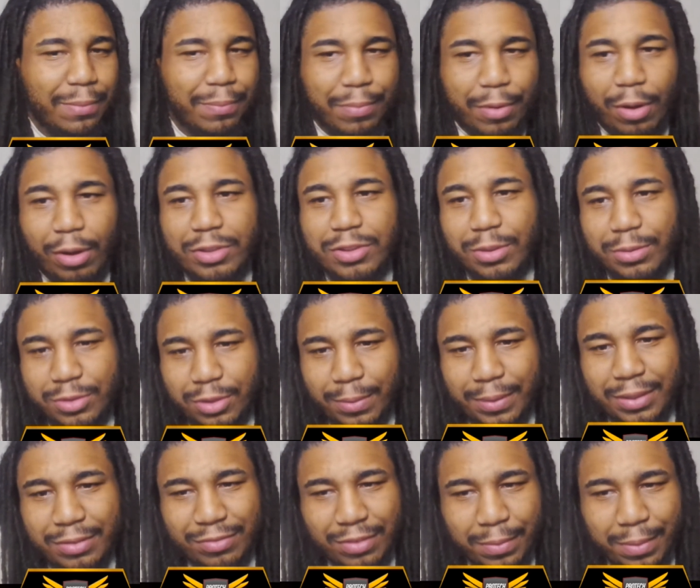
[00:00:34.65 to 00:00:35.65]
But also talk
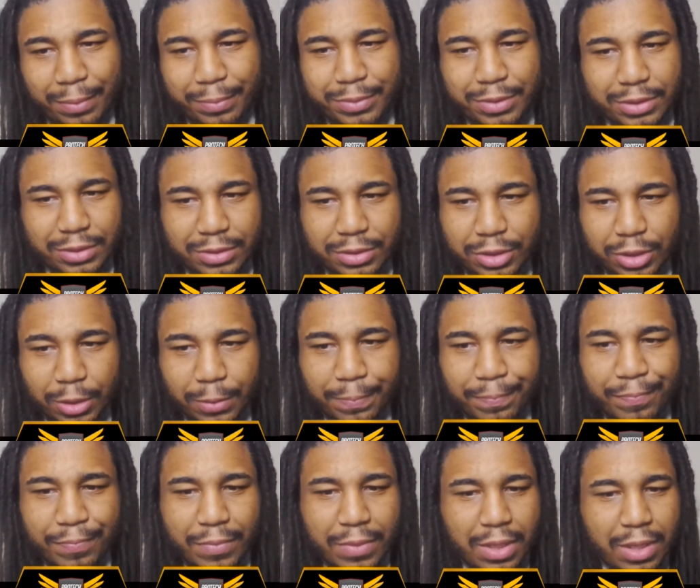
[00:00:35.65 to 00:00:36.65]
about the running back position. So
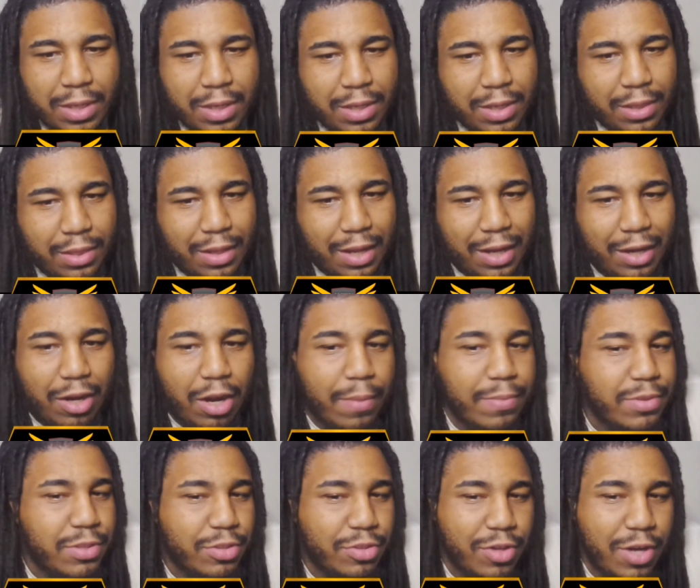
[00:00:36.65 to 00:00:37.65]
like,
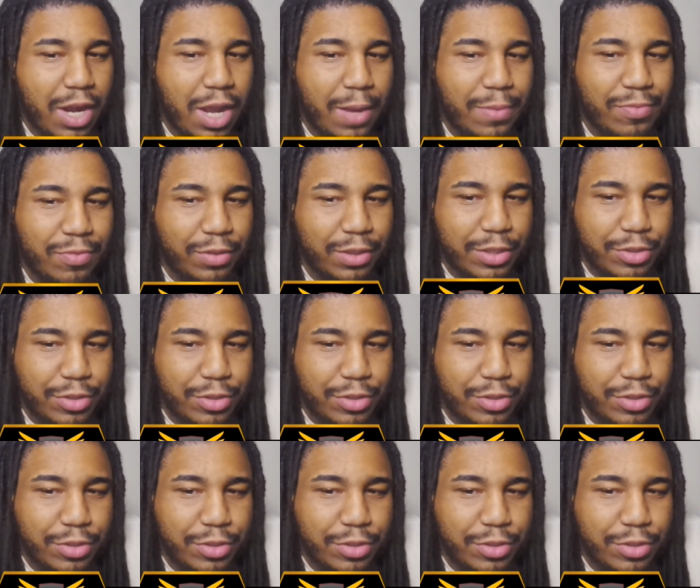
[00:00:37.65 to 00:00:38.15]
comment, subscribe, run